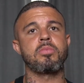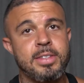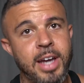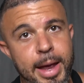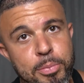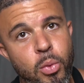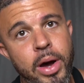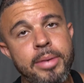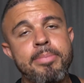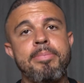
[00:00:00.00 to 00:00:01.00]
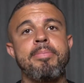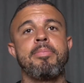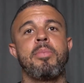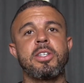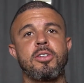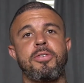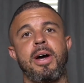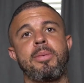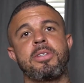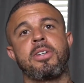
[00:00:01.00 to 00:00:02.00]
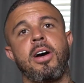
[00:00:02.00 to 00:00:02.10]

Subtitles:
Type 1 muscle fibers